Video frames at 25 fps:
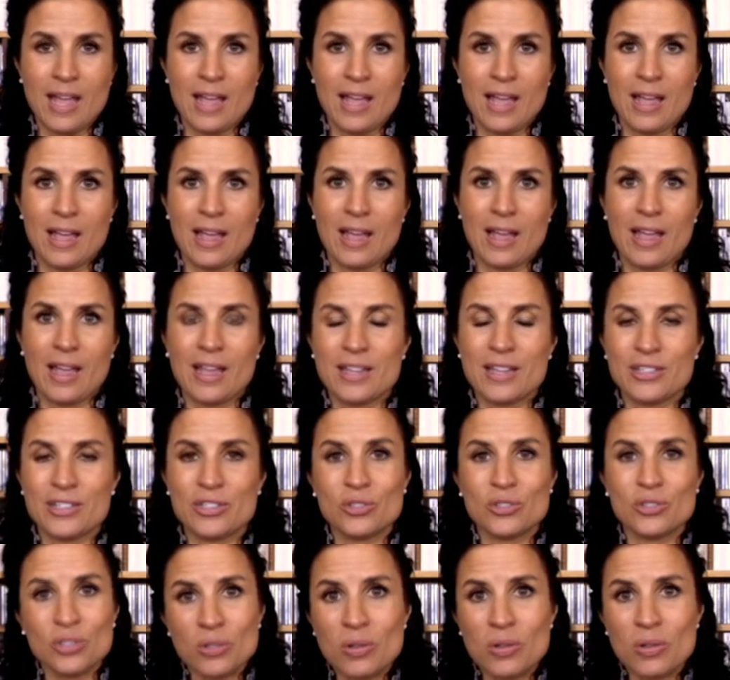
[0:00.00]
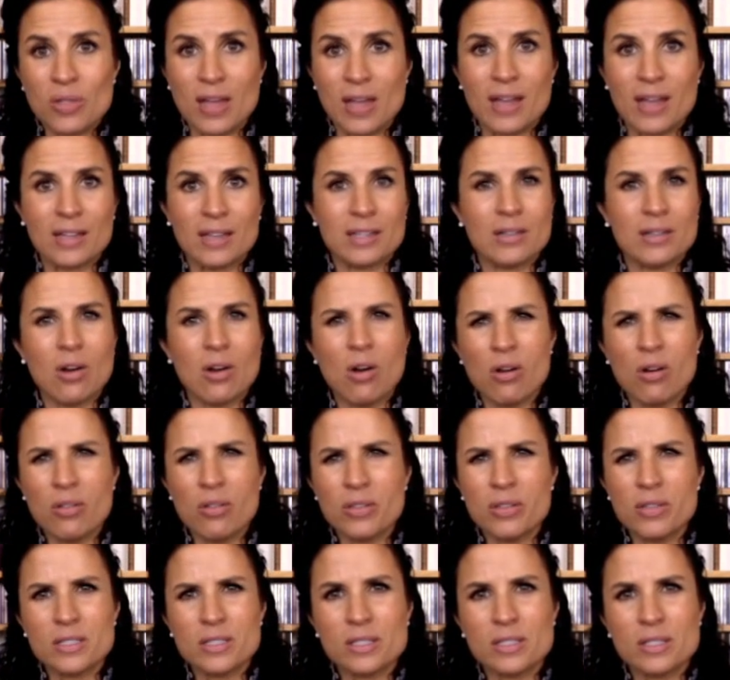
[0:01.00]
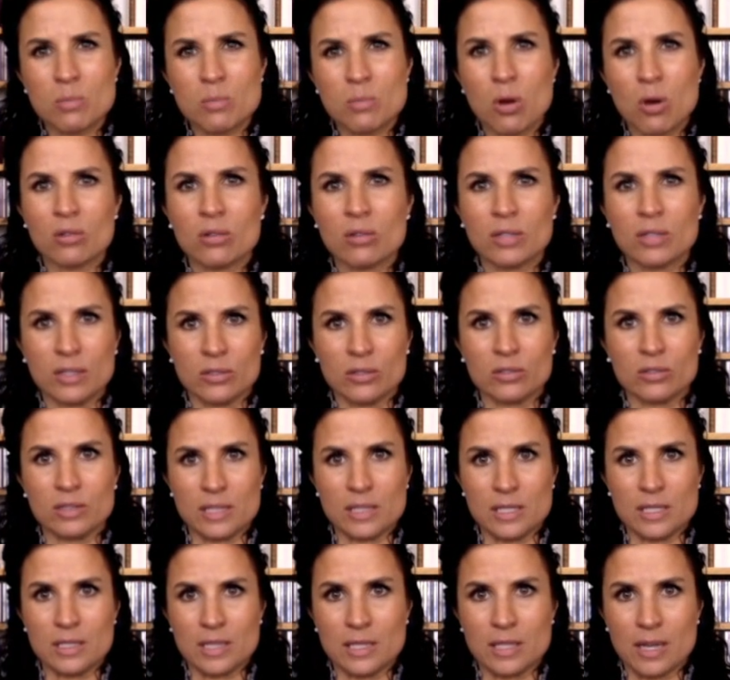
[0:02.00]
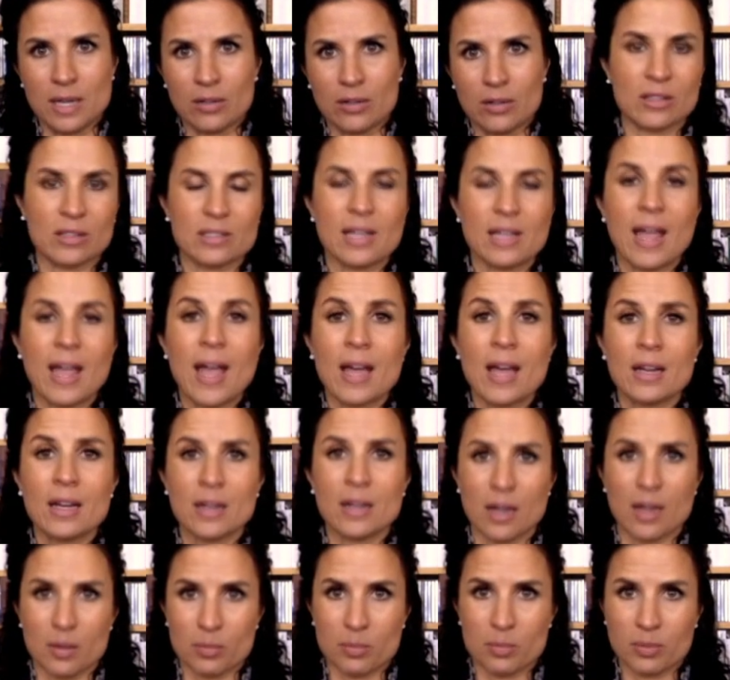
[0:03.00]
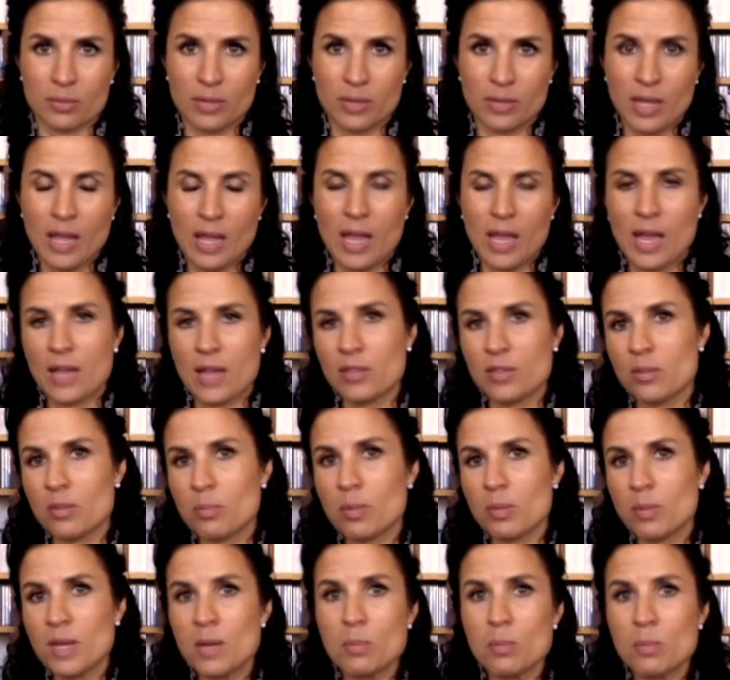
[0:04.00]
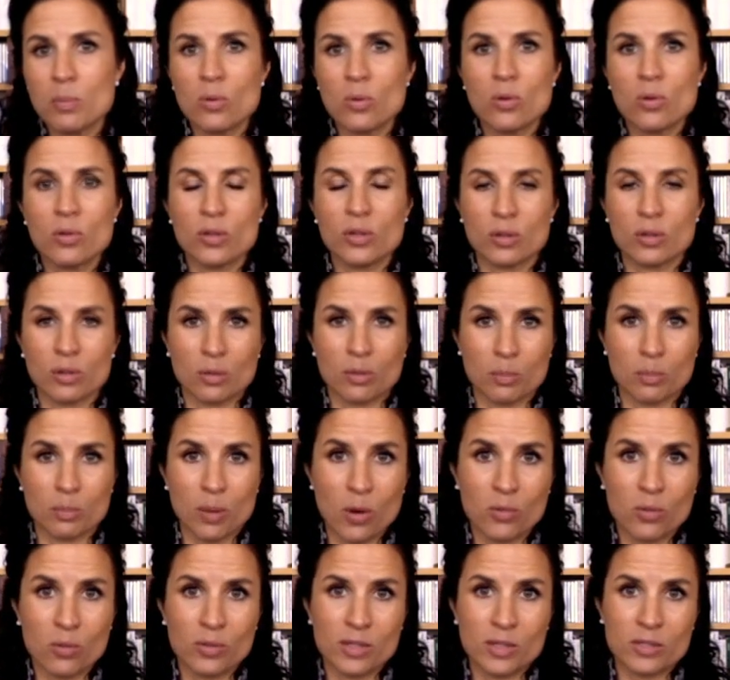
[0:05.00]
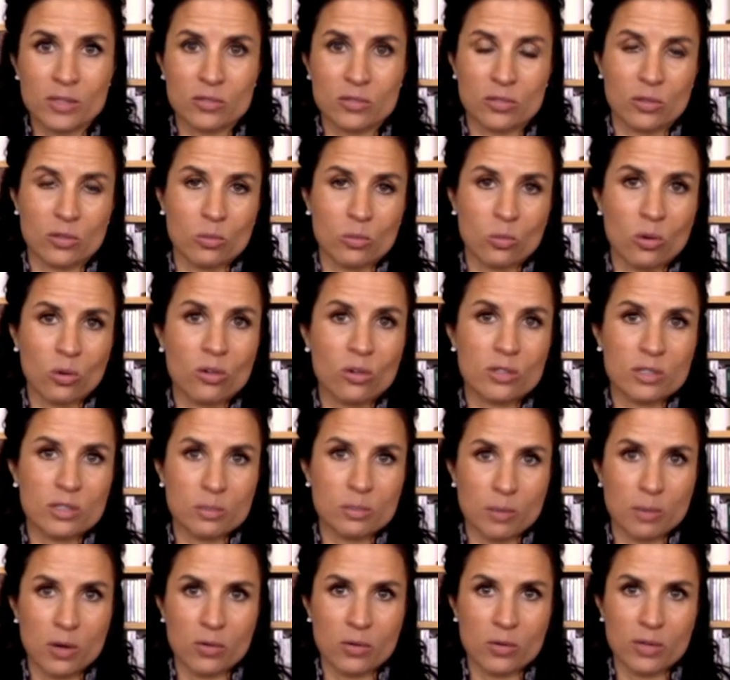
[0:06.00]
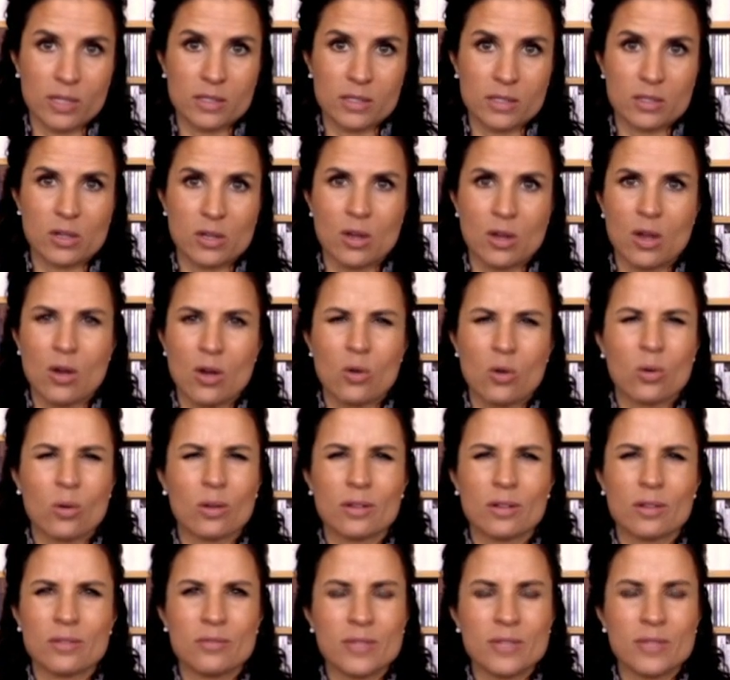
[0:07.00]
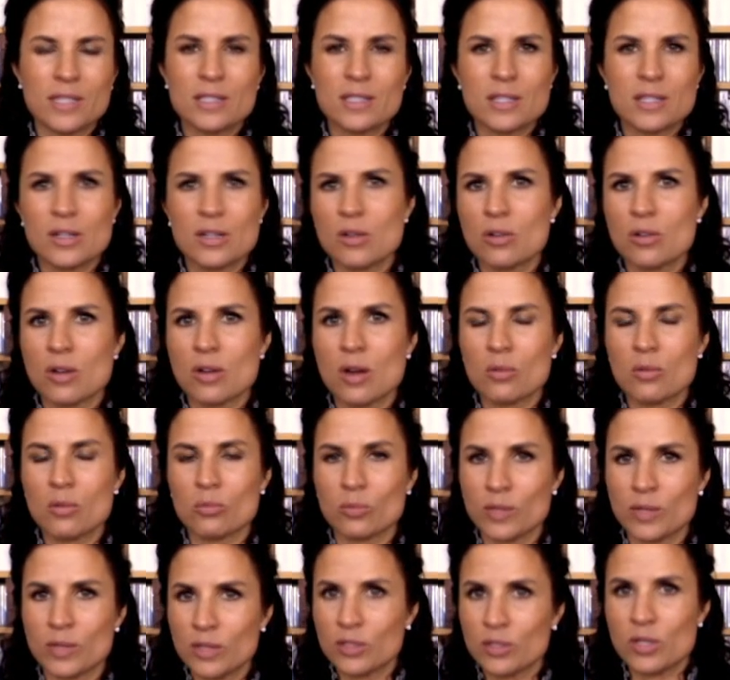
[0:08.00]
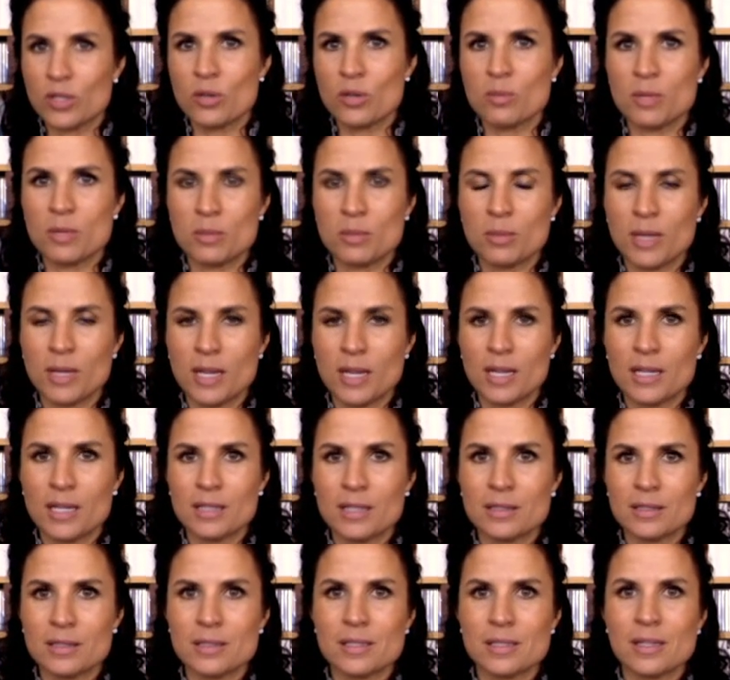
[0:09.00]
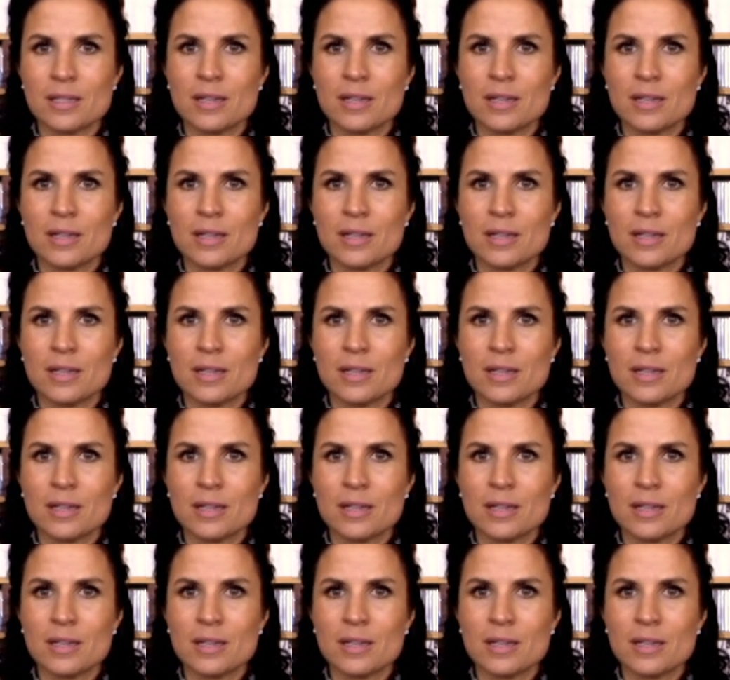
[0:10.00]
And you do that in all these small little details. Add up. And the people, your opponents or your work's opponents, who are convinced that you're not real human beings,